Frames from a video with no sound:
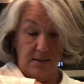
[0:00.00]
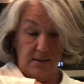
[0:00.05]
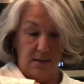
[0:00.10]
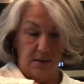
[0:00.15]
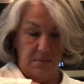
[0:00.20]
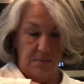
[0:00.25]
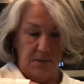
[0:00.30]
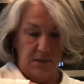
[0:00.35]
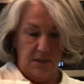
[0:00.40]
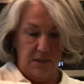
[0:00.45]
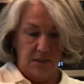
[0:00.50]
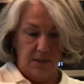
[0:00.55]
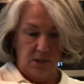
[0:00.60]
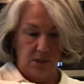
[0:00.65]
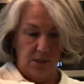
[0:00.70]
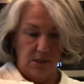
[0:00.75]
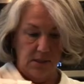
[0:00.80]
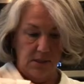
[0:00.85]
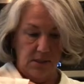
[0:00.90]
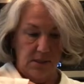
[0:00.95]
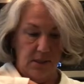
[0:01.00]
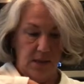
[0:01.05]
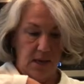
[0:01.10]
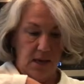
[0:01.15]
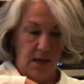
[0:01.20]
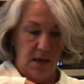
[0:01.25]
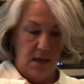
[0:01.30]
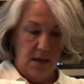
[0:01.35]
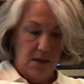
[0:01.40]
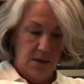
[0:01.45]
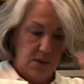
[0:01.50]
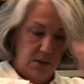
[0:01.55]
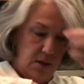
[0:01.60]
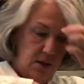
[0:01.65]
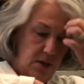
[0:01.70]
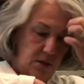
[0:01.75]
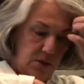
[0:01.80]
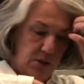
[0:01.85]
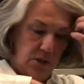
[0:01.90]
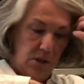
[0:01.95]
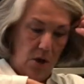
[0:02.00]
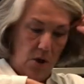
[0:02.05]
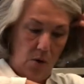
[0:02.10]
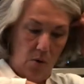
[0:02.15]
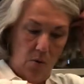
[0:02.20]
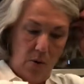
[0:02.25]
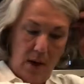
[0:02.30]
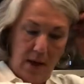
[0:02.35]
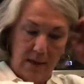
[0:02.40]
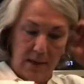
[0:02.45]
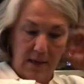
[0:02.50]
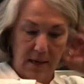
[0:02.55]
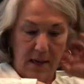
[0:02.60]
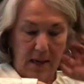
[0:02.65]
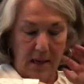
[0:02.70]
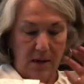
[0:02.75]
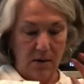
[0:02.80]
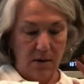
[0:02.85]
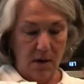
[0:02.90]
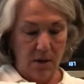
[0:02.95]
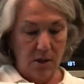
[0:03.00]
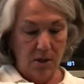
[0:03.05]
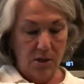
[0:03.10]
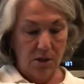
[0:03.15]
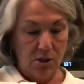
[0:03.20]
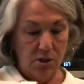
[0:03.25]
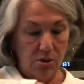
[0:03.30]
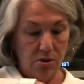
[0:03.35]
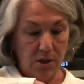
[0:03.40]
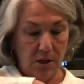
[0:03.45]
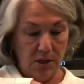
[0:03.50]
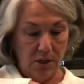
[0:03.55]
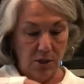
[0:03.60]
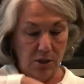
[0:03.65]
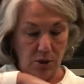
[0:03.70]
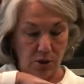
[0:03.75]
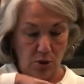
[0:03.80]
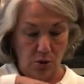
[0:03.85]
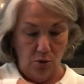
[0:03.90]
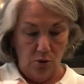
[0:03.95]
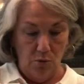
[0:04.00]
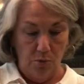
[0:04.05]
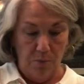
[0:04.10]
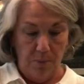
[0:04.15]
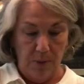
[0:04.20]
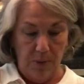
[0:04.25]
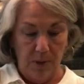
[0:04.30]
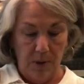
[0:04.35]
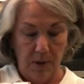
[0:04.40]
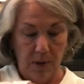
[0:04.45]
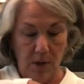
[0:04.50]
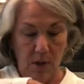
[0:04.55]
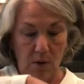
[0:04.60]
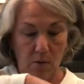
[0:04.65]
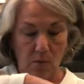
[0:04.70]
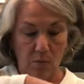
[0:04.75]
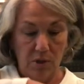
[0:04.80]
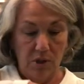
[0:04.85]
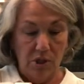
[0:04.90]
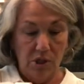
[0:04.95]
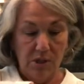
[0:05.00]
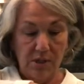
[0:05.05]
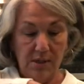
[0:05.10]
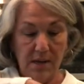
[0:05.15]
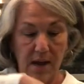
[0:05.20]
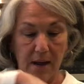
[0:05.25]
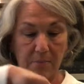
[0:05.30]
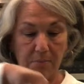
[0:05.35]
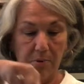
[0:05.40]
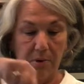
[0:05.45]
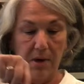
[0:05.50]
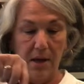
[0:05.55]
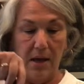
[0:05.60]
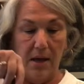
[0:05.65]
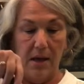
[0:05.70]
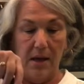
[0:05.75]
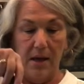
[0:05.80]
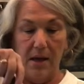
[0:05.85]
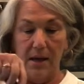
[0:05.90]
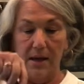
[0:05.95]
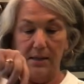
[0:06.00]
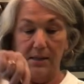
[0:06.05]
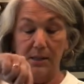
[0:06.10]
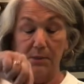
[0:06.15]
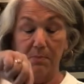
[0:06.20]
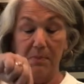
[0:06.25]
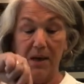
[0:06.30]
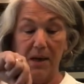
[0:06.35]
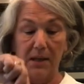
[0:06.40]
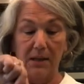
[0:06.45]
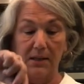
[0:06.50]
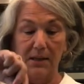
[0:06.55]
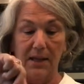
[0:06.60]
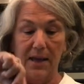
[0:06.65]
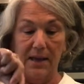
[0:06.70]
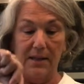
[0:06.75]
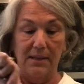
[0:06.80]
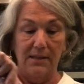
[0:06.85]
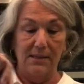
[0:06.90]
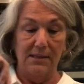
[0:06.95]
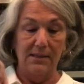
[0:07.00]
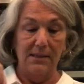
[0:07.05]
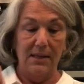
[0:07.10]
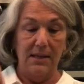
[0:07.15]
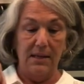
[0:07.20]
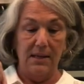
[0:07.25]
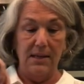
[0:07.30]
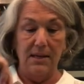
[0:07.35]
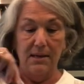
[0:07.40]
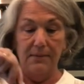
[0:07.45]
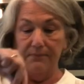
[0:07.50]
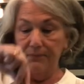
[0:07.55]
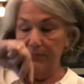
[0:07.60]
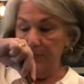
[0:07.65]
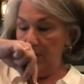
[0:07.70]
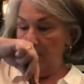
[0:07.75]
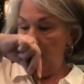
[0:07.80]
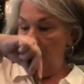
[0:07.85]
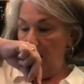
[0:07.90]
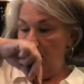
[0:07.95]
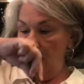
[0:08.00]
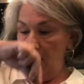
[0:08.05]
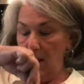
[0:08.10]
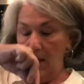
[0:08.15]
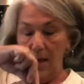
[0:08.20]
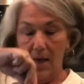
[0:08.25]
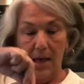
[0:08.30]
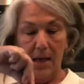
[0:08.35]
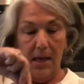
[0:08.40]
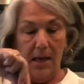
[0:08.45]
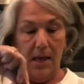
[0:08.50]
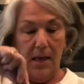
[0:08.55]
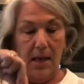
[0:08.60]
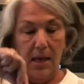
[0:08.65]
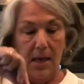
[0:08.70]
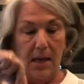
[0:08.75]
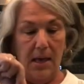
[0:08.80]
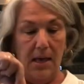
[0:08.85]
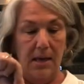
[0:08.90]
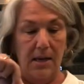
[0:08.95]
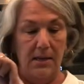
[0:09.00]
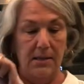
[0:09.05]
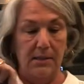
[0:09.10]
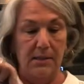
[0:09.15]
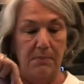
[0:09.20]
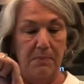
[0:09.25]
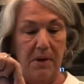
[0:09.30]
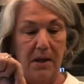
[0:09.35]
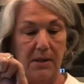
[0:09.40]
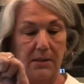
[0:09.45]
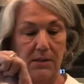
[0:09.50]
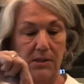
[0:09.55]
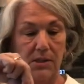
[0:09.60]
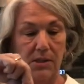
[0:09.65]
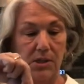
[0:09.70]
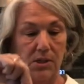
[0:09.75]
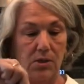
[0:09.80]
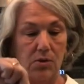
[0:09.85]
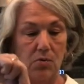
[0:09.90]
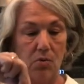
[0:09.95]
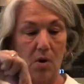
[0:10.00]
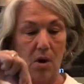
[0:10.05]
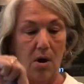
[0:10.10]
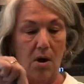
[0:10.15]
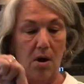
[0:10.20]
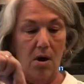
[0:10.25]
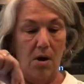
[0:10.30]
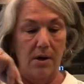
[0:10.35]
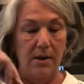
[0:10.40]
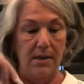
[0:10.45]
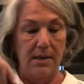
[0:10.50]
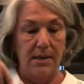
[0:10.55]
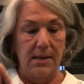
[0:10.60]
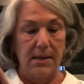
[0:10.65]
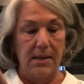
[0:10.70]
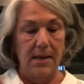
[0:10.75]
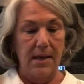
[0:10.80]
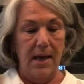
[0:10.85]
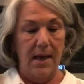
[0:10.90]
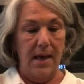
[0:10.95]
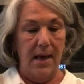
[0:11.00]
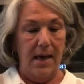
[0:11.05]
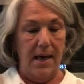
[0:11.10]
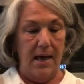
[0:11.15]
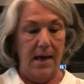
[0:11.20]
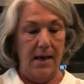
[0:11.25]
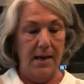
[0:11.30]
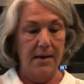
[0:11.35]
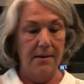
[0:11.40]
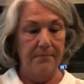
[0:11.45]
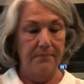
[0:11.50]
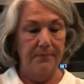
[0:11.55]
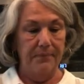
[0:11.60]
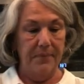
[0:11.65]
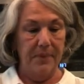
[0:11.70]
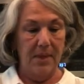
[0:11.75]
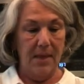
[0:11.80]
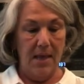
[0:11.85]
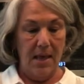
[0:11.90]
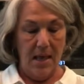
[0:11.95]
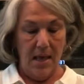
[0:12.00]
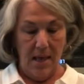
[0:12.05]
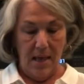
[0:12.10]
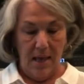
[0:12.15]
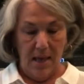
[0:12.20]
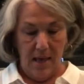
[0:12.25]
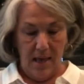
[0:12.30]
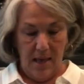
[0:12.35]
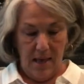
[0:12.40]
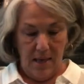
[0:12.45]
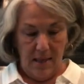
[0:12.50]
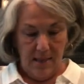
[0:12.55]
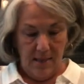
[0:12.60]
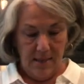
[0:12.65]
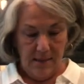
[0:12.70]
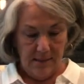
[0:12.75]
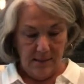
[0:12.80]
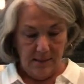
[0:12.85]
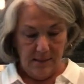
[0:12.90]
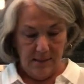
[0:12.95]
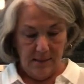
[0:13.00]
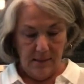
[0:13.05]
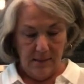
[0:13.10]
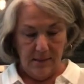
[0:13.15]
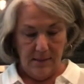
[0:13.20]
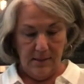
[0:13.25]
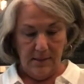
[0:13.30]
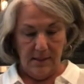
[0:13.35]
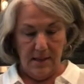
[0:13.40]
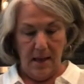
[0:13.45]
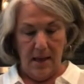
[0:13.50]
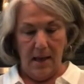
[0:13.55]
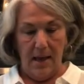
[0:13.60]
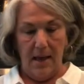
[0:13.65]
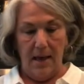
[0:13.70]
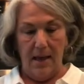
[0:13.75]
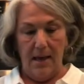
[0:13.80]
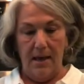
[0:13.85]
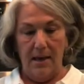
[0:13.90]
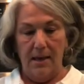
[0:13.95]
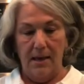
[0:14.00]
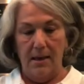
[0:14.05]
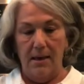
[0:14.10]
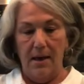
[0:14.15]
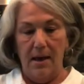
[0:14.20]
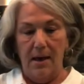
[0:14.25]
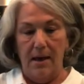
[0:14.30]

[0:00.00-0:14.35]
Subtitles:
going to be delicious. So again, Zurek Soup, which is not spelled like the city. It is spelled Z-U-R-E-K. This is a,